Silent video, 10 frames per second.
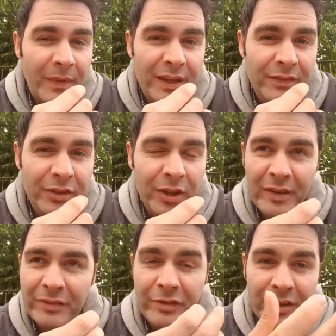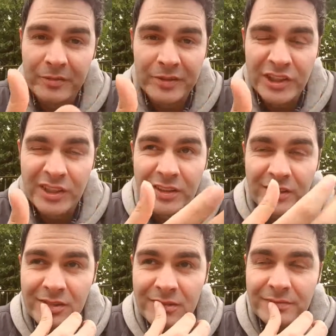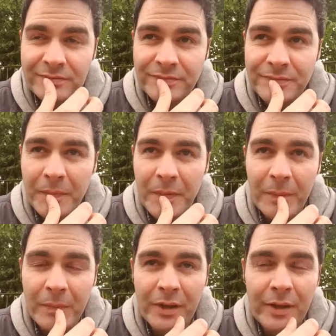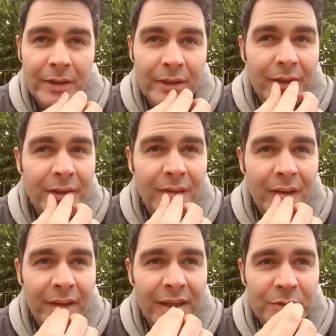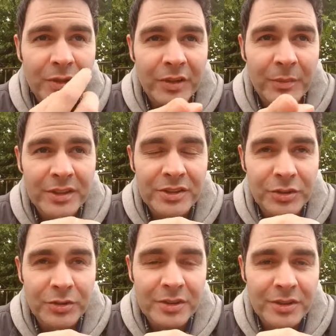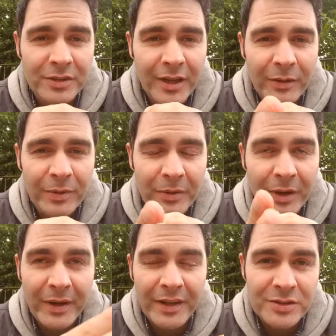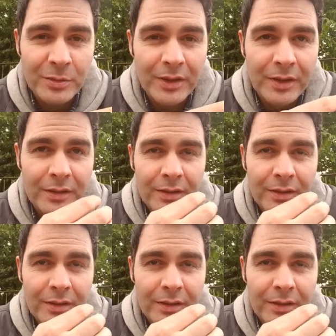even though I've had freedom for years. But yeah, I think that's what the government needs to do to help people get back into work.